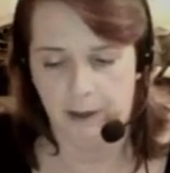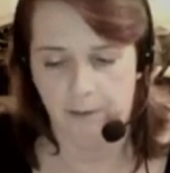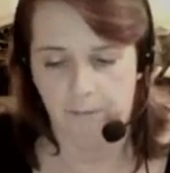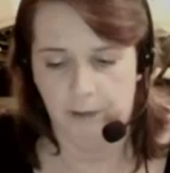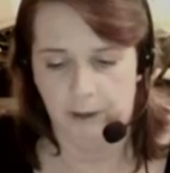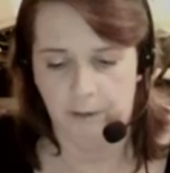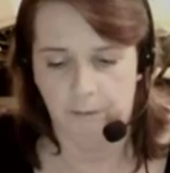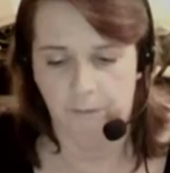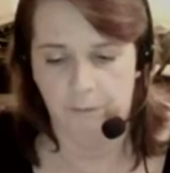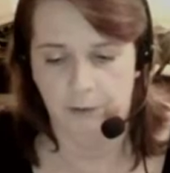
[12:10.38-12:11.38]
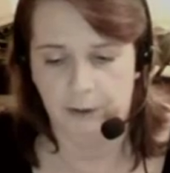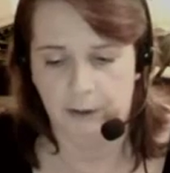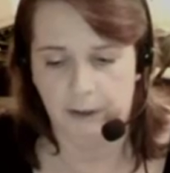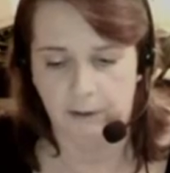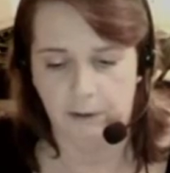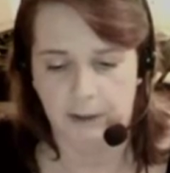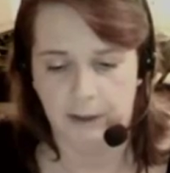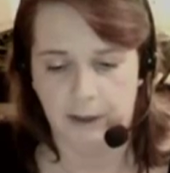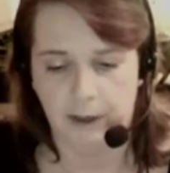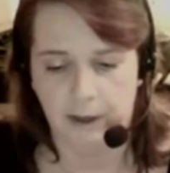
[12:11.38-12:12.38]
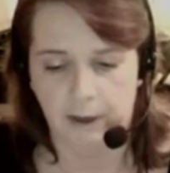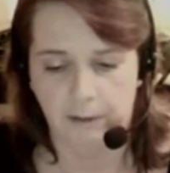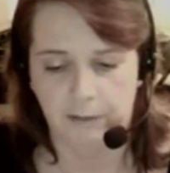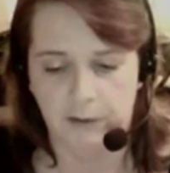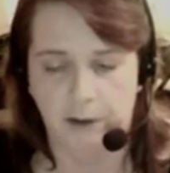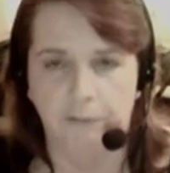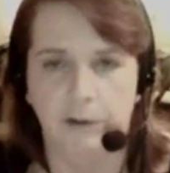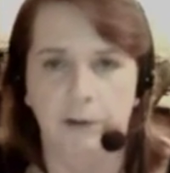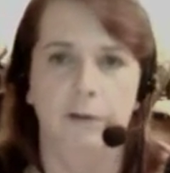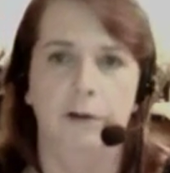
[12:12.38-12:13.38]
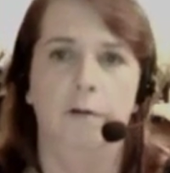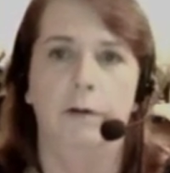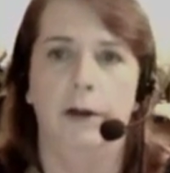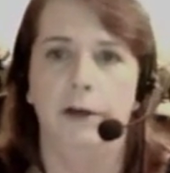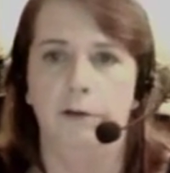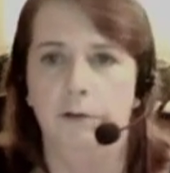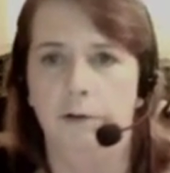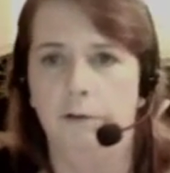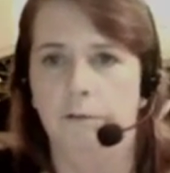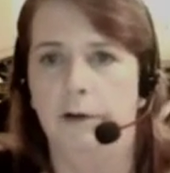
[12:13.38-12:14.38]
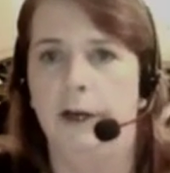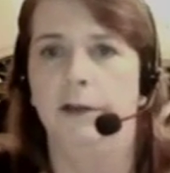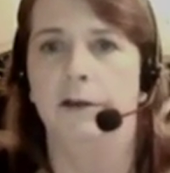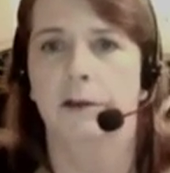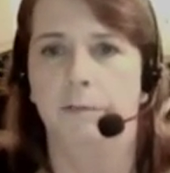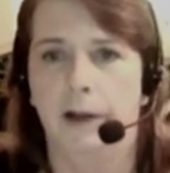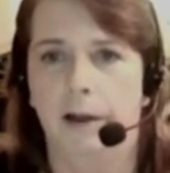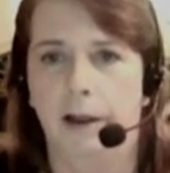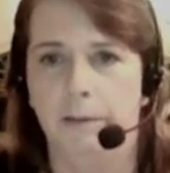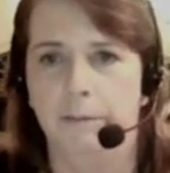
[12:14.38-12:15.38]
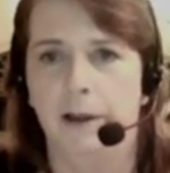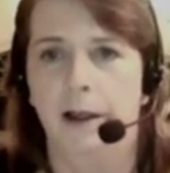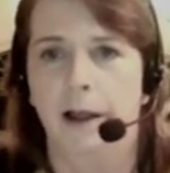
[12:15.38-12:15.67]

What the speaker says: don't really like doing that kind of stuff, even though when I do readings, sometimes